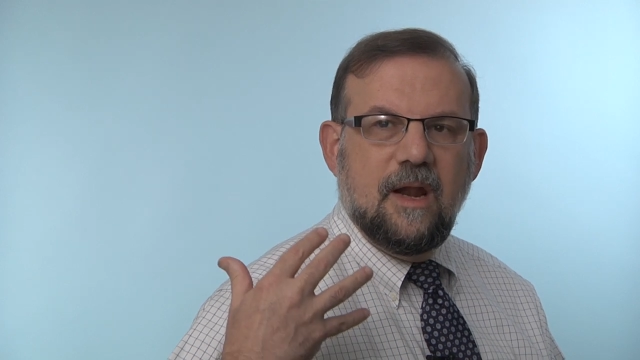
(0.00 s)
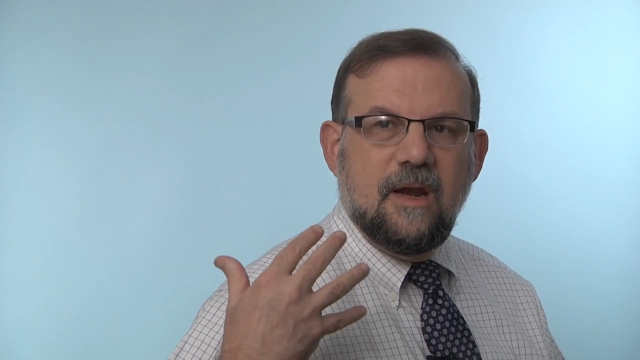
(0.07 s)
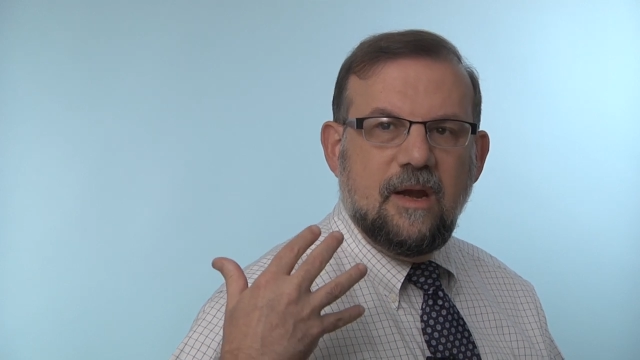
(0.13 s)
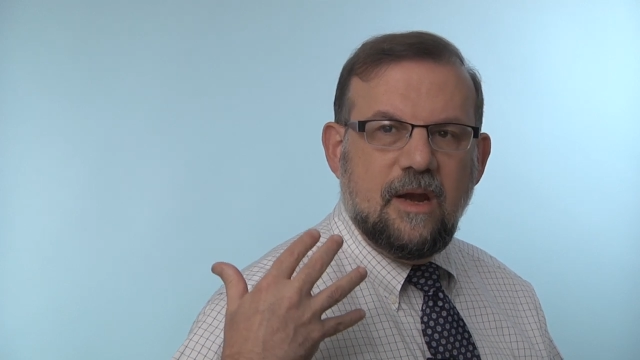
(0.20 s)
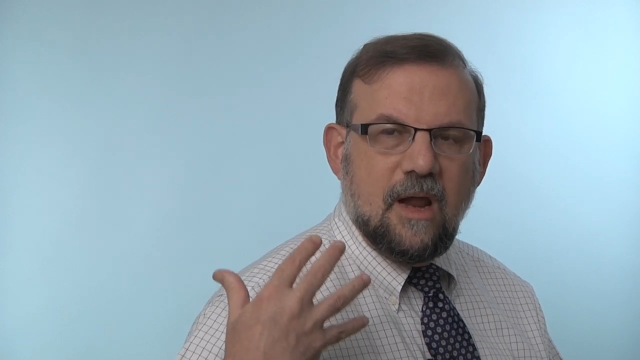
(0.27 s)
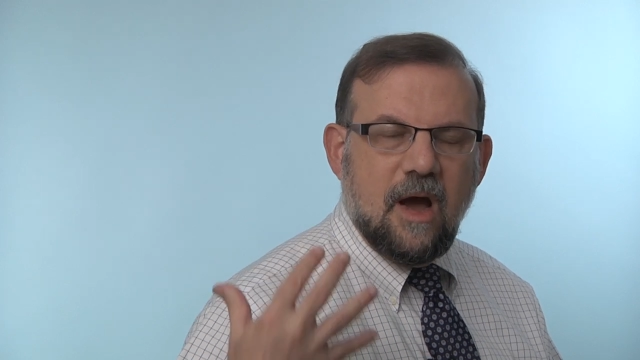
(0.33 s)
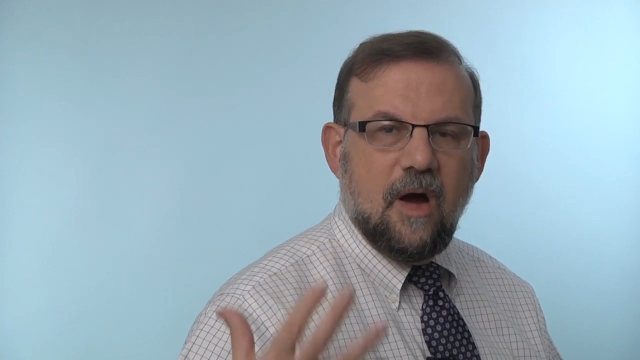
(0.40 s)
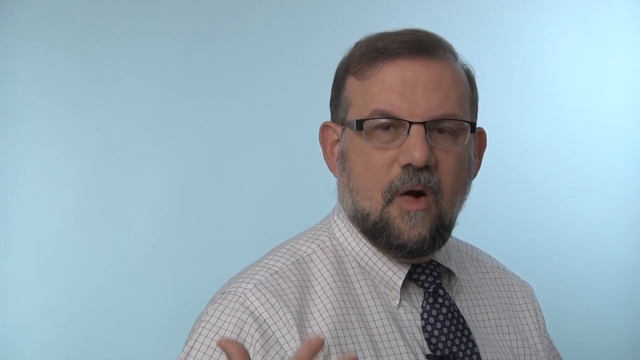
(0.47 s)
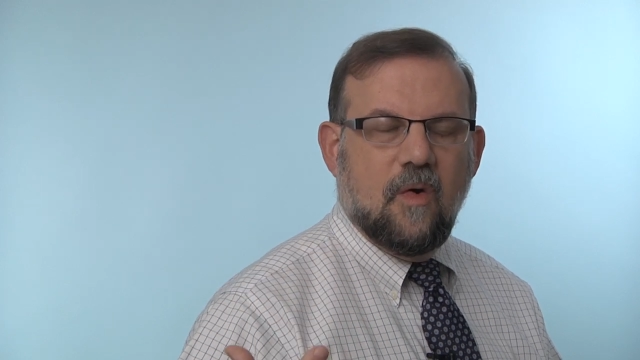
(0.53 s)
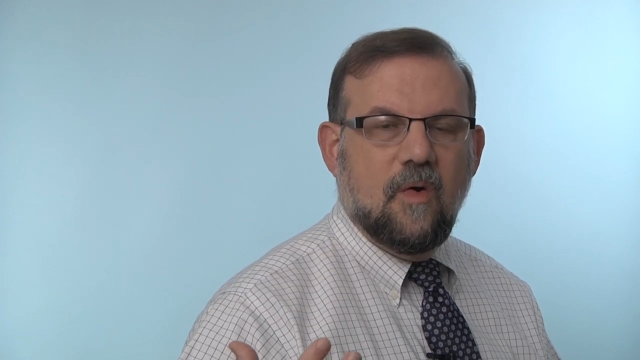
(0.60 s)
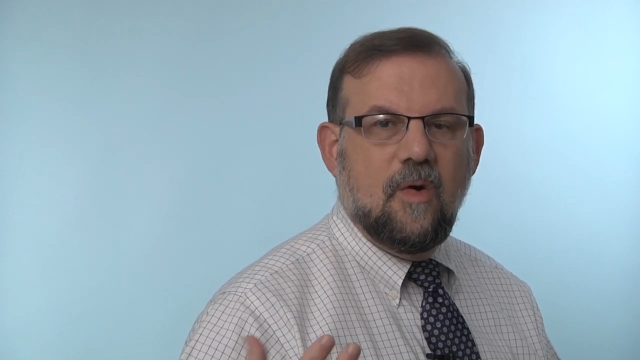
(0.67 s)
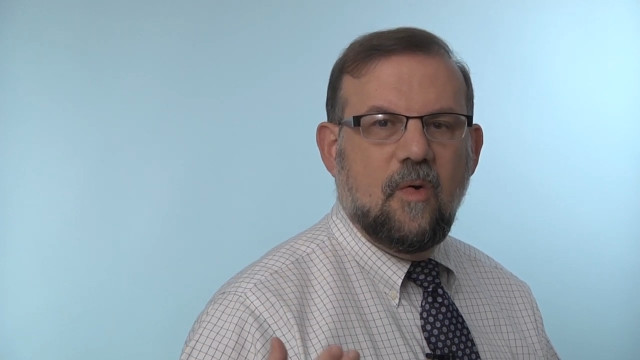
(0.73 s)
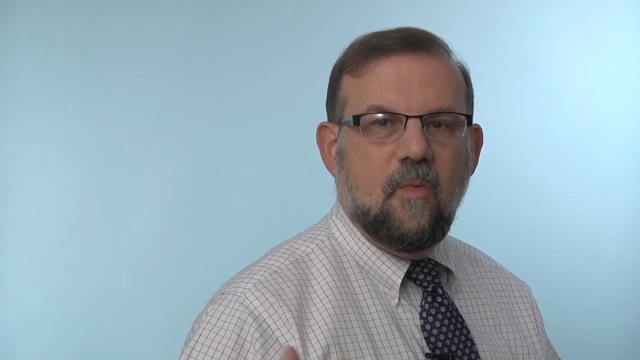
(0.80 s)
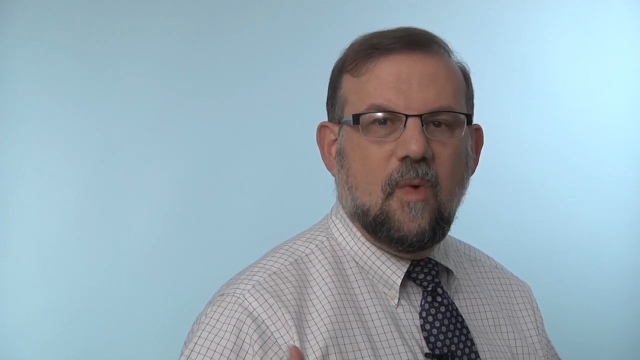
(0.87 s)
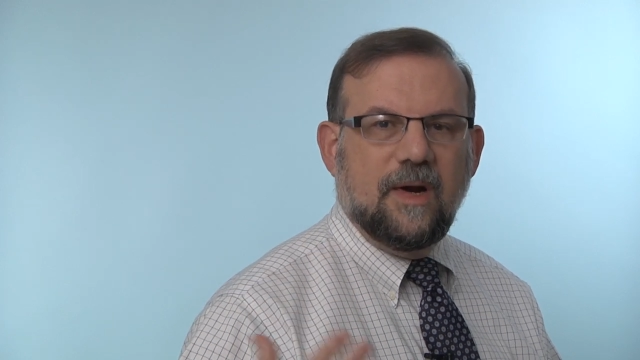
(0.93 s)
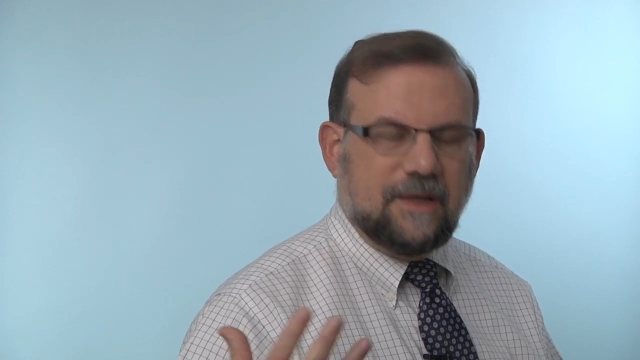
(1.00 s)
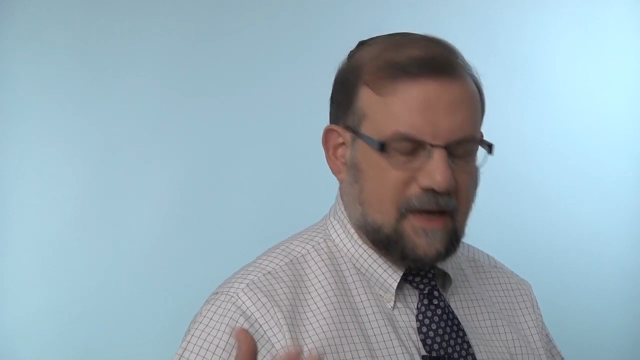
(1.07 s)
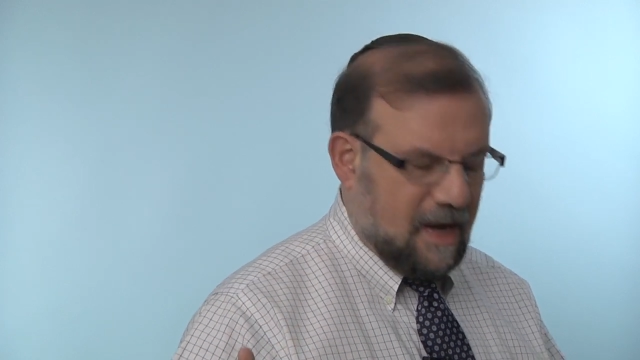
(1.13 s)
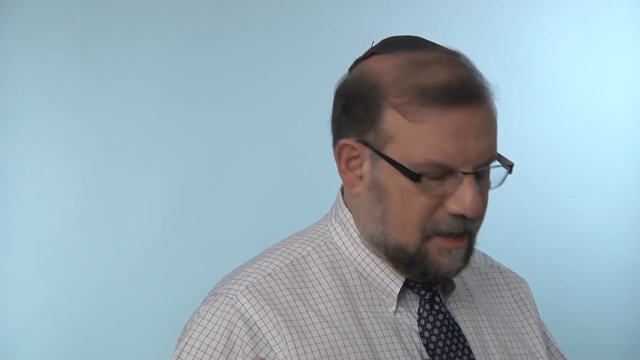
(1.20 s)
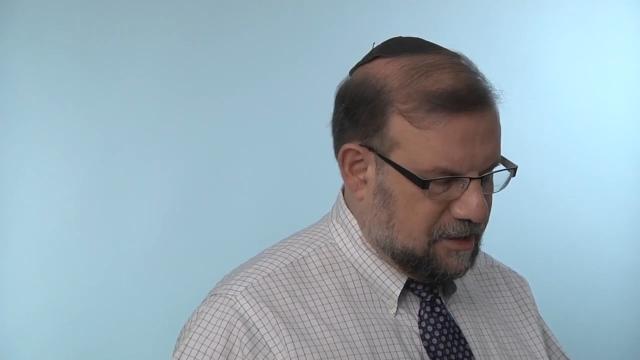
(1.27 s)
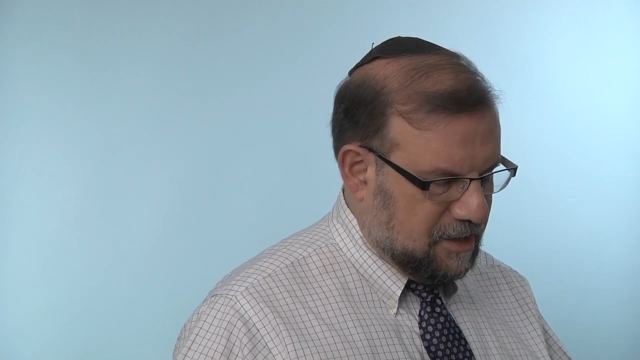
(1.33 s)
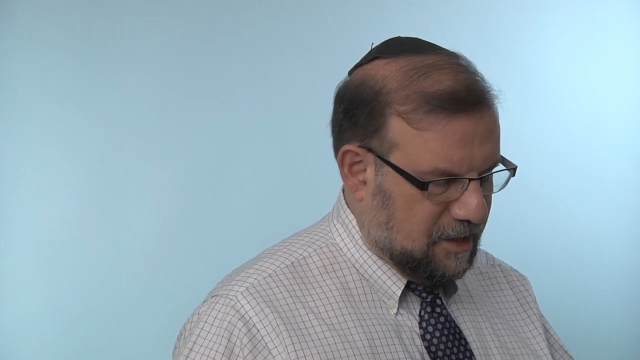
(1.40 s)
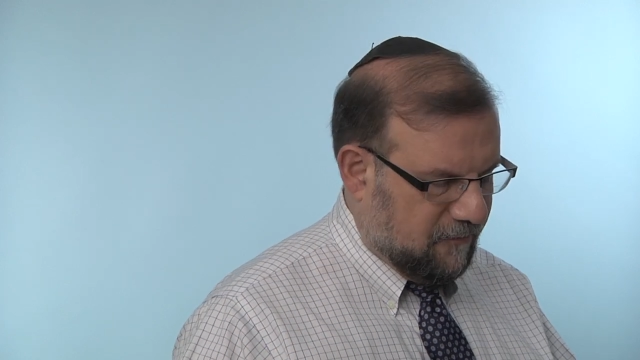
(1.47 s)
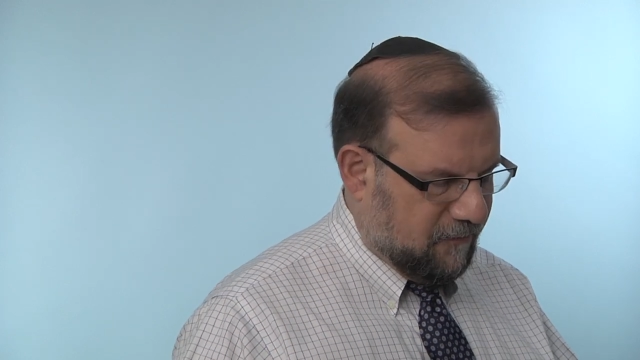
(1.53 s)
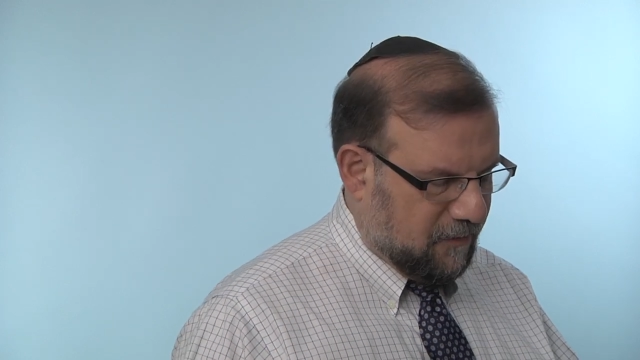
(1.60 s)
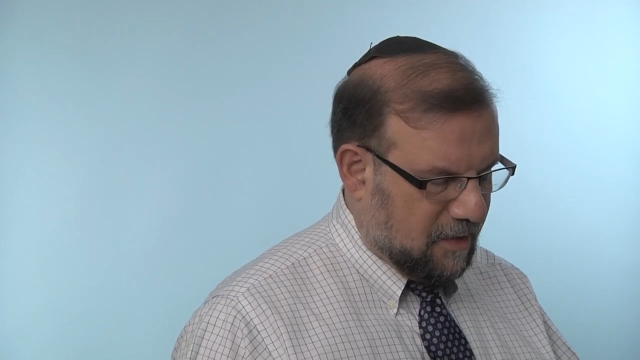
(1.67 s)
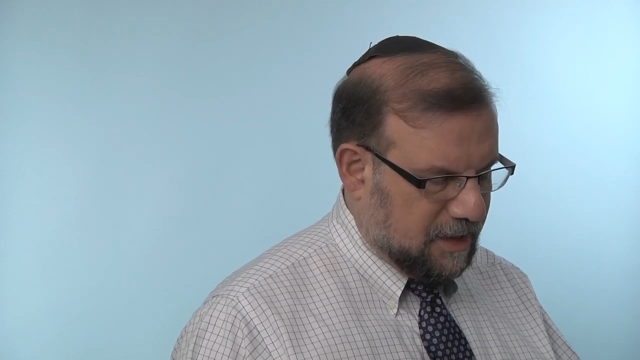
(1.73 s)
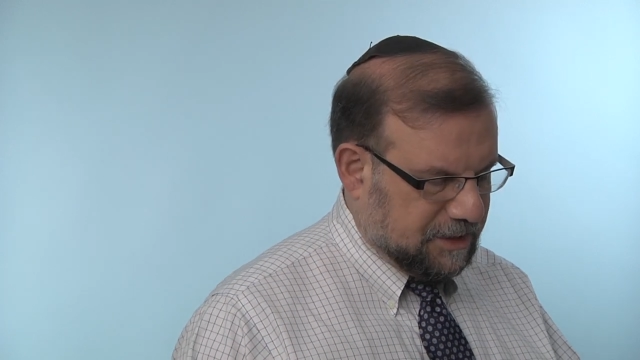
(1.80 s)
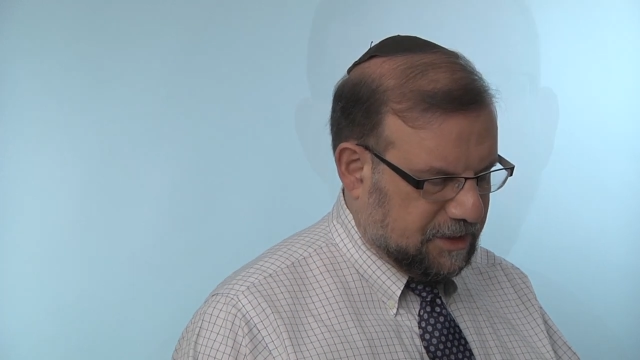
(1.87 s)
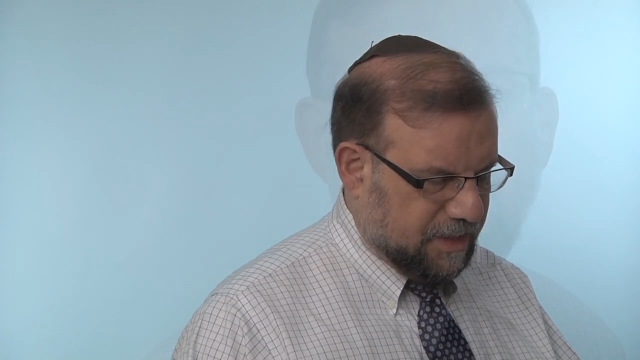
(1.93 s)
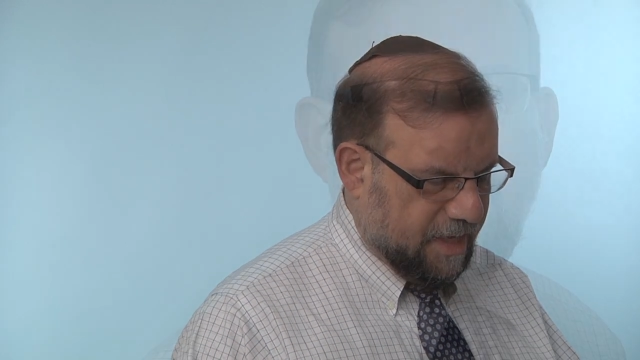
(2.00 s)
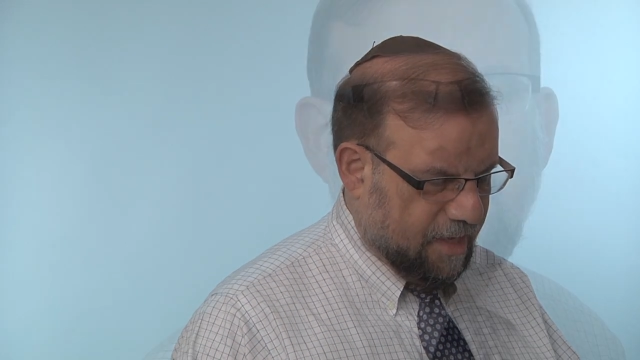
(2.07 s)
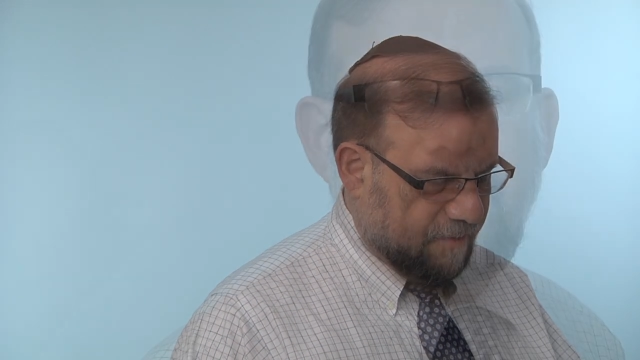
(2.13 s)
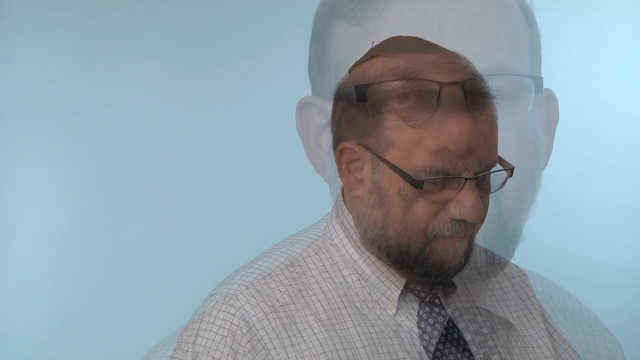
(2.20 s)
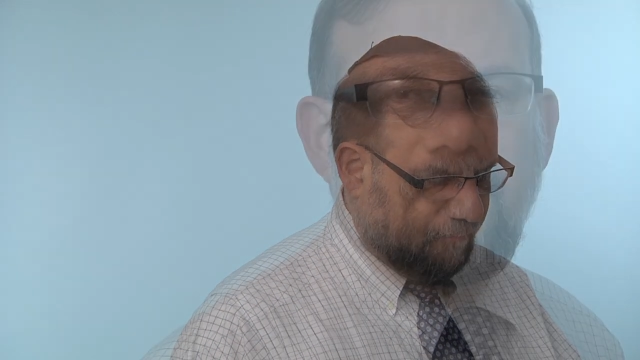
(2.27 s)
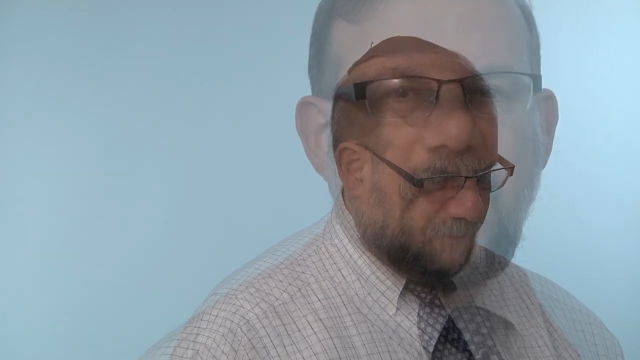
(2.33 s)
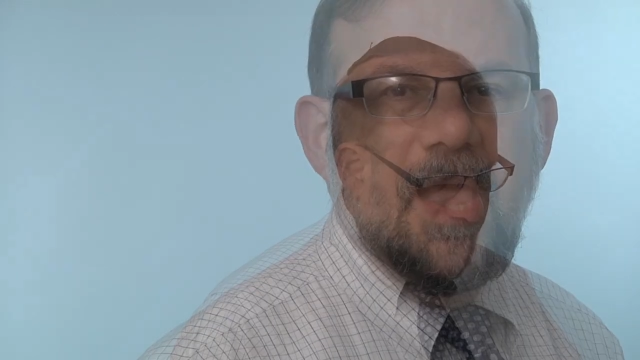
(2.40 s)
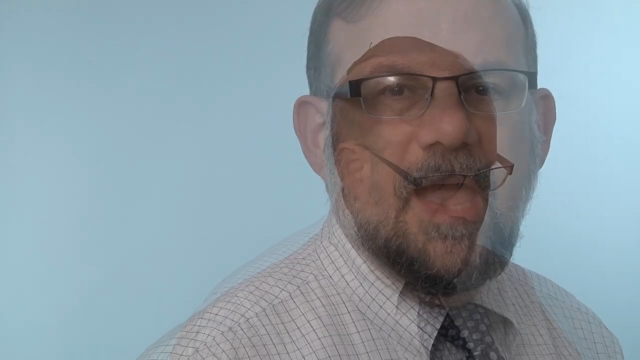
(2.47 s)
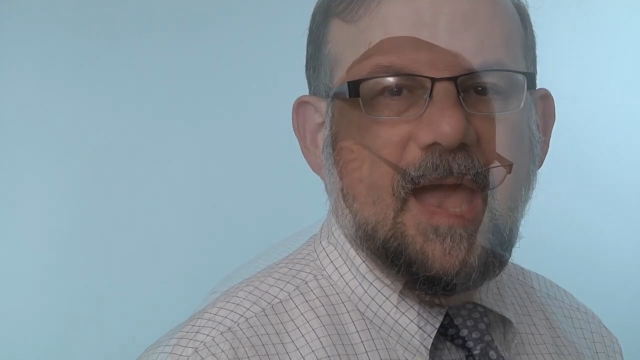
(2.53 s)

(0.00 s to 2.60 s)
know what God did for us then.